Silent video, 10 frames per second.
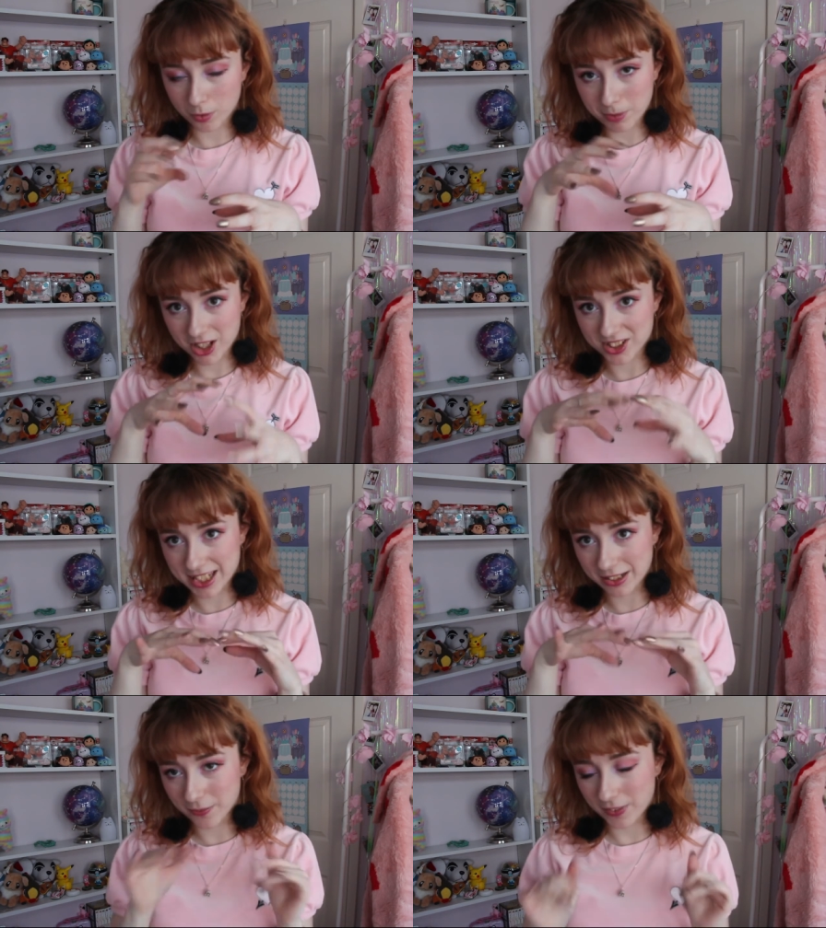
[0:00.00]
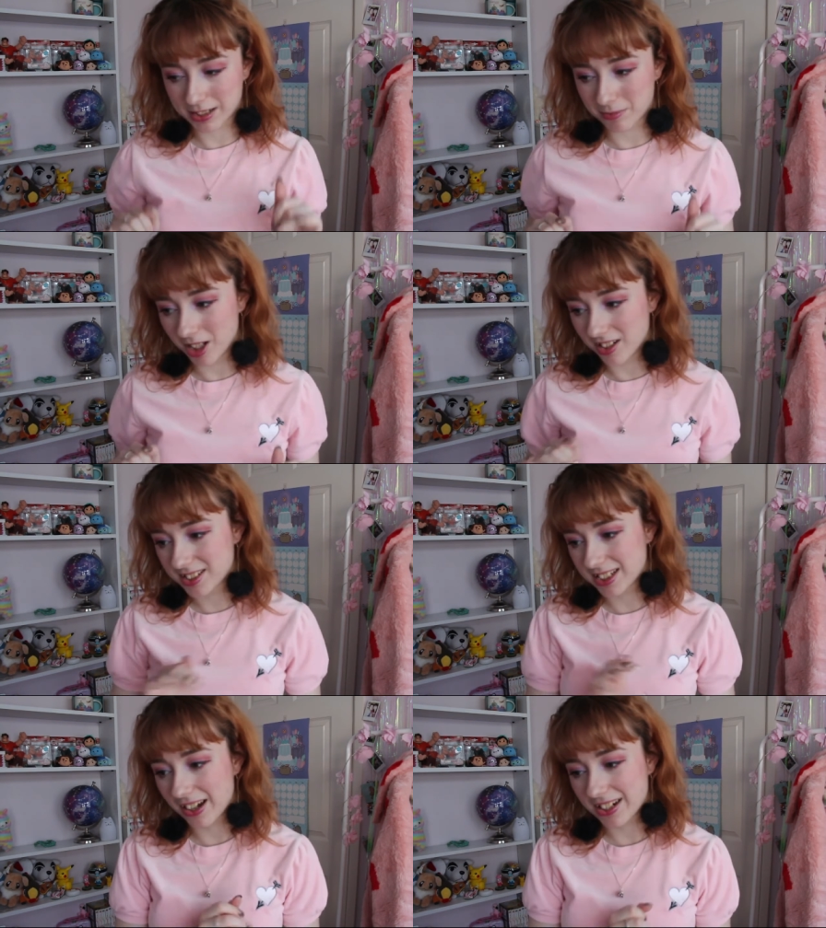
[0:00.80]
or basket of face
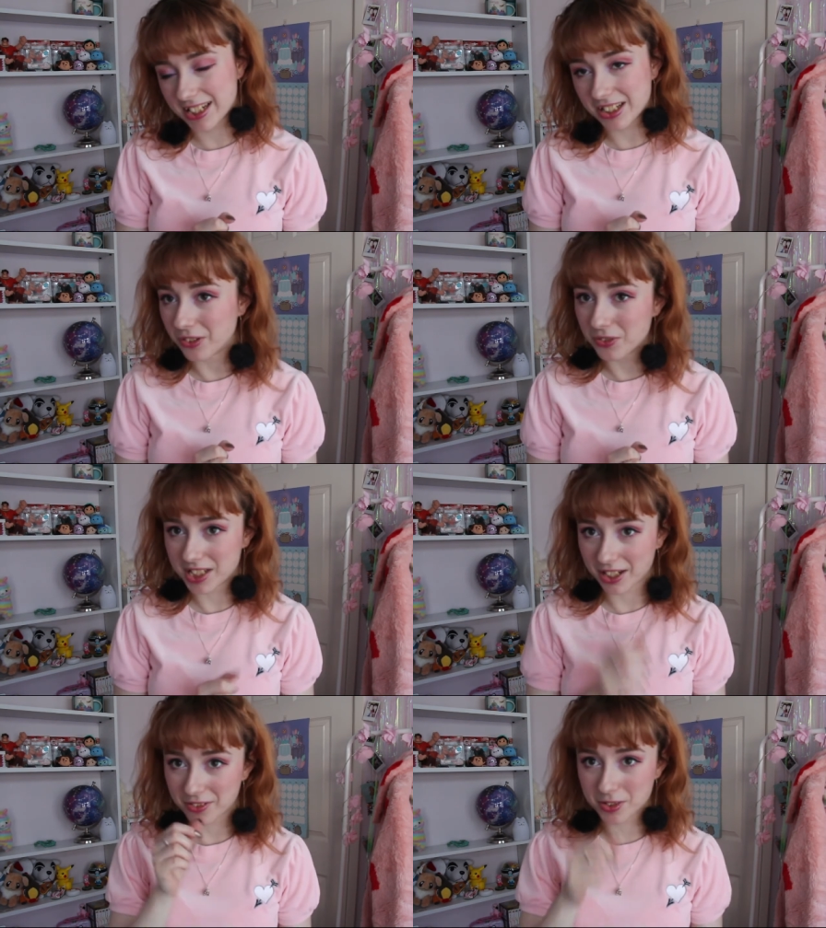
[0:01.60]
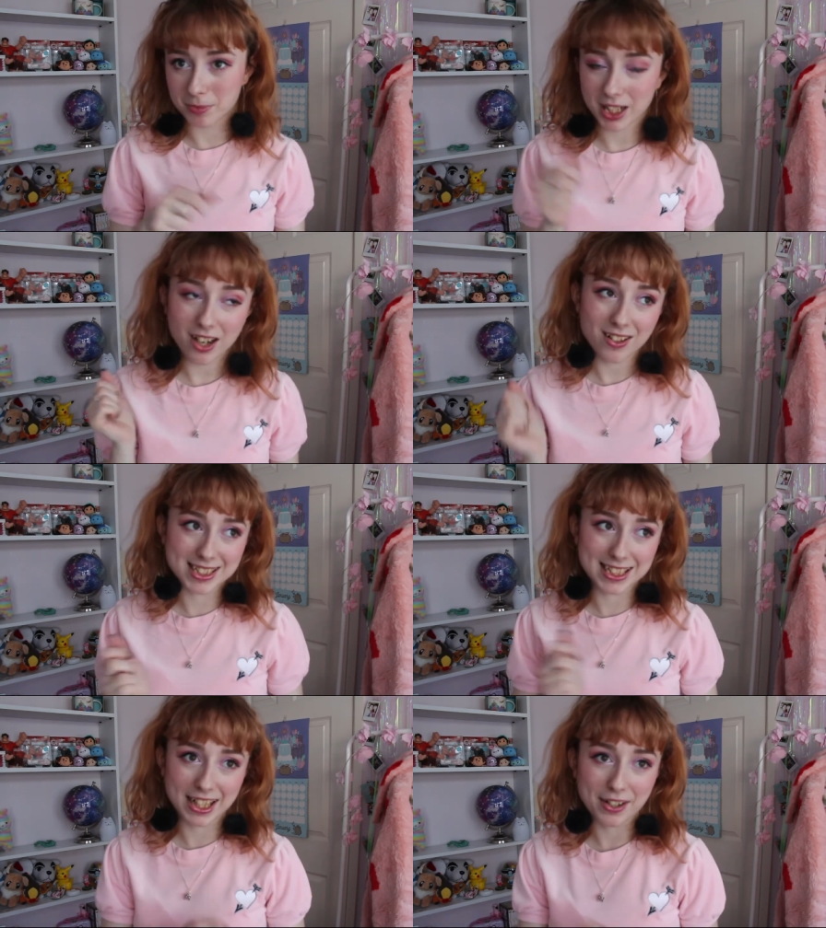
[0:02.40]
masks that I can use and go to and be like, ah,
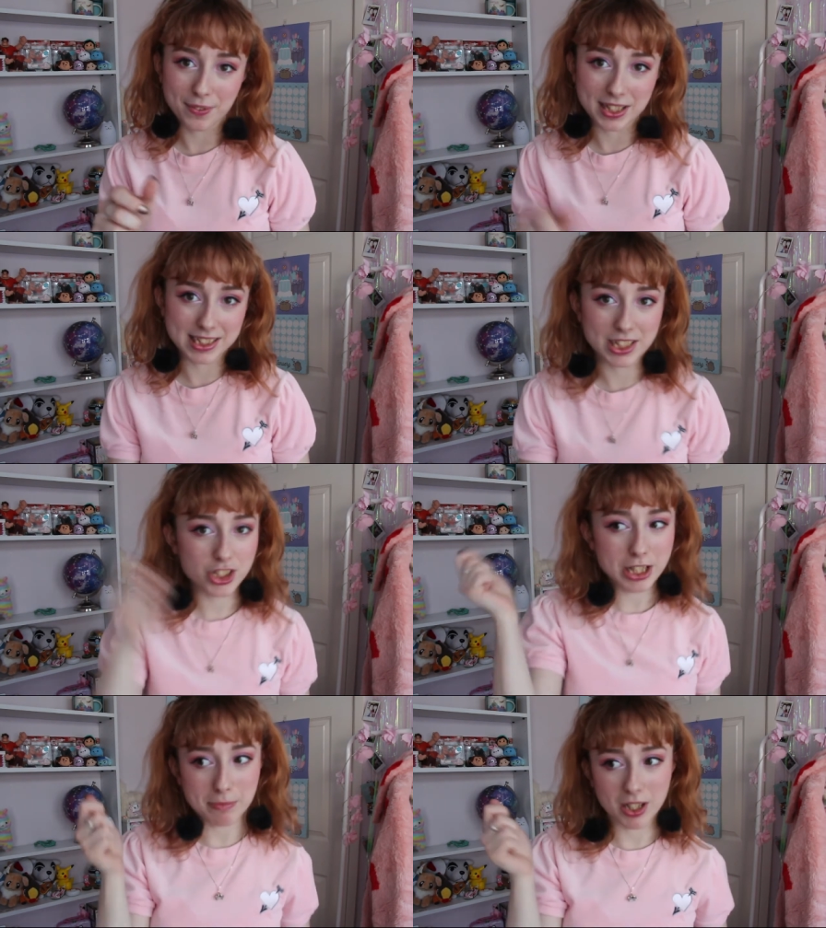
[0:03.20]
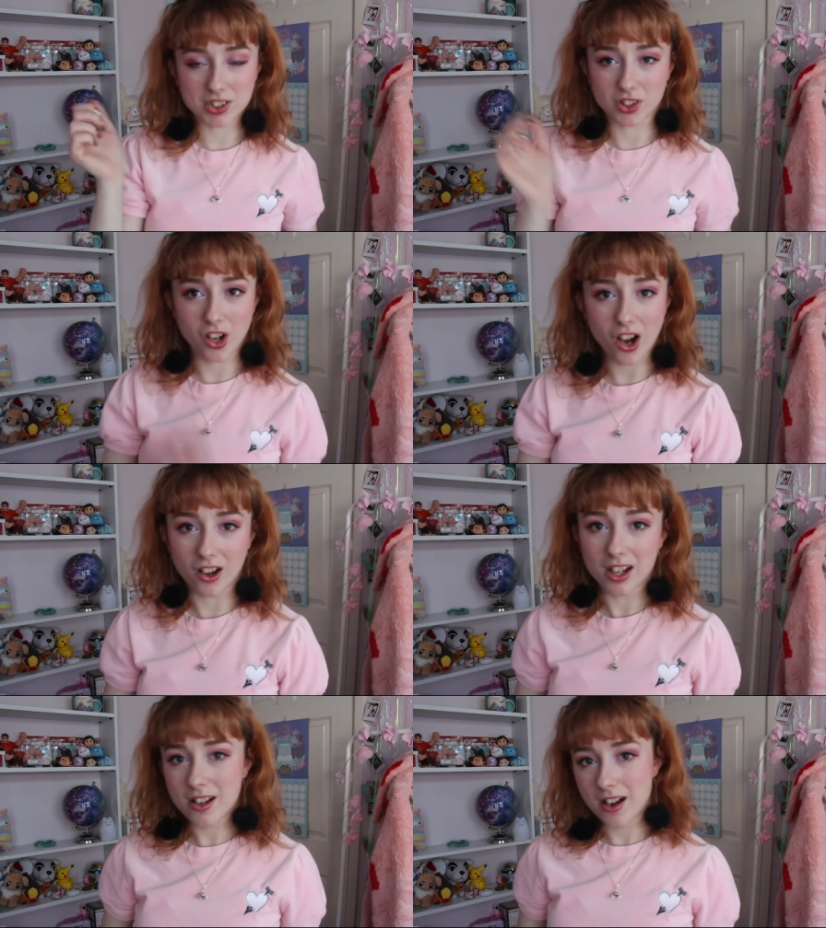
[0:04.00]
oh, today I fancy a sheet mask or
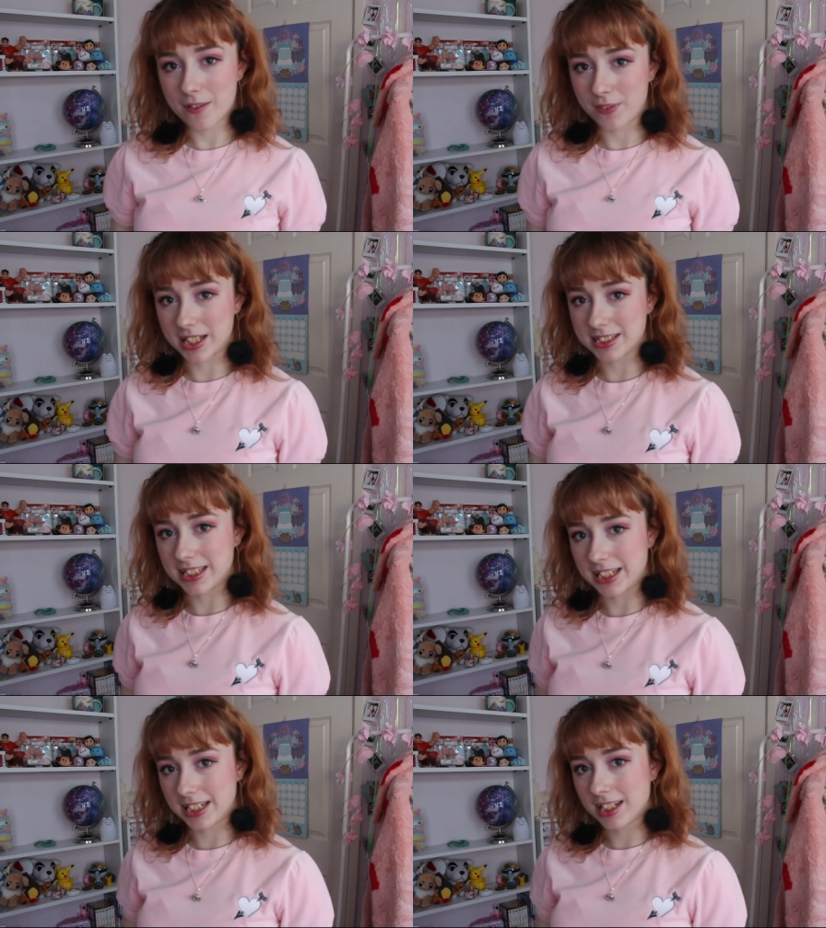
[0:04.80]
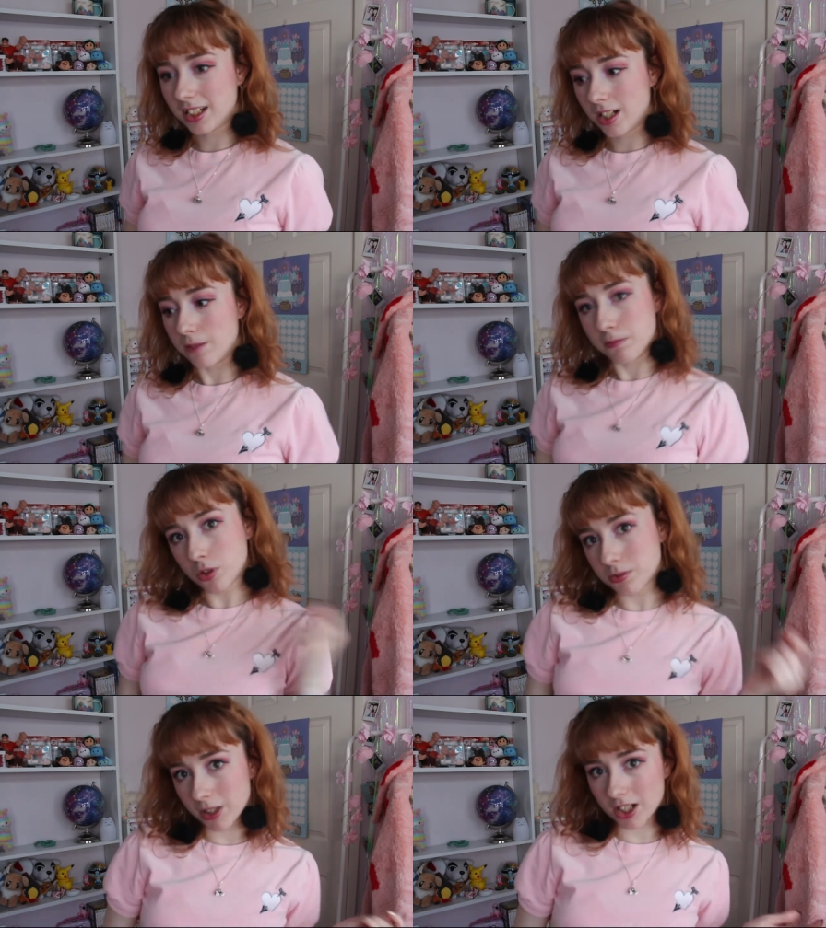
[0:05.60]
ah, oh, I fancy a
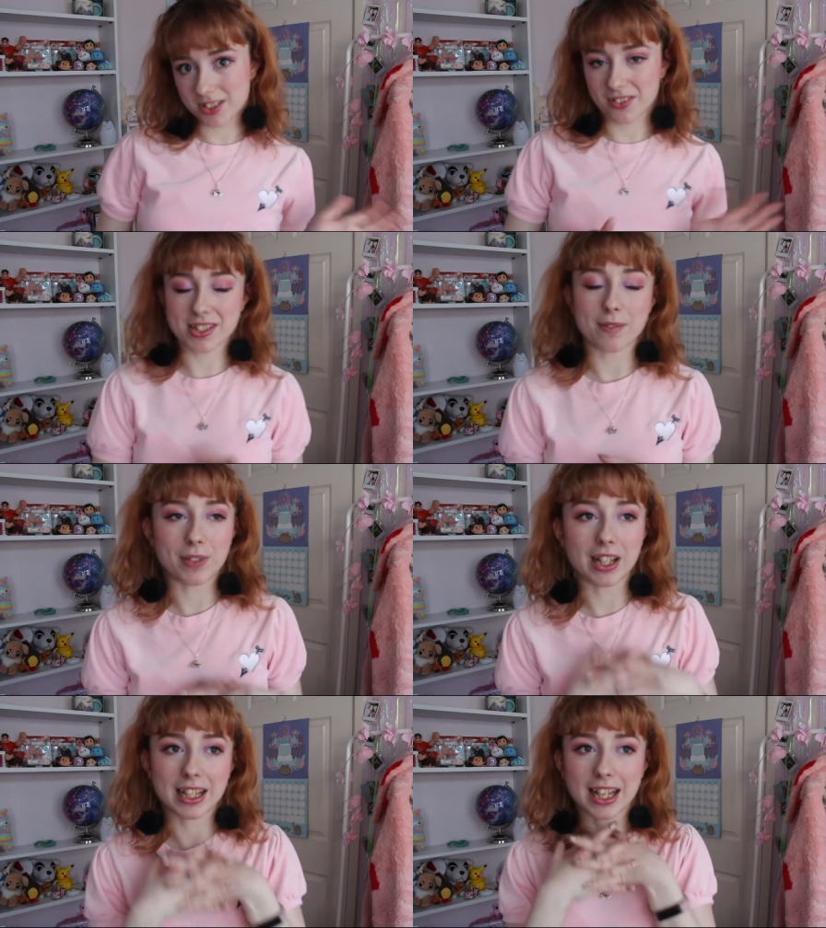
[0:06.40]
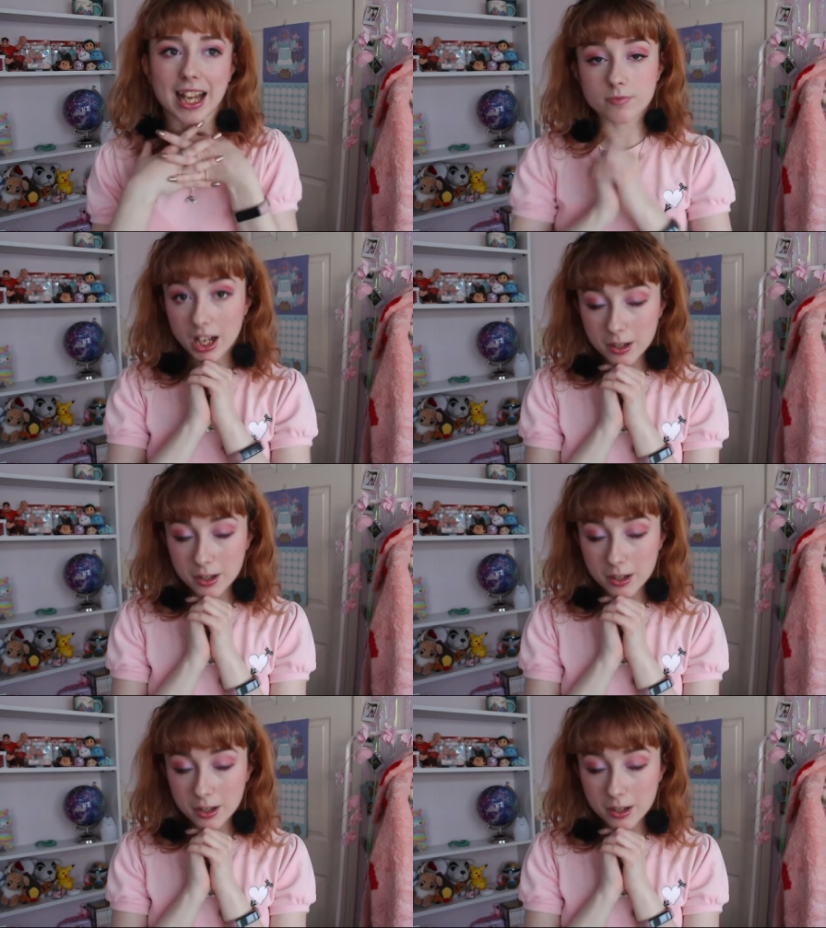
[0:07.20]
pod mask or something like that.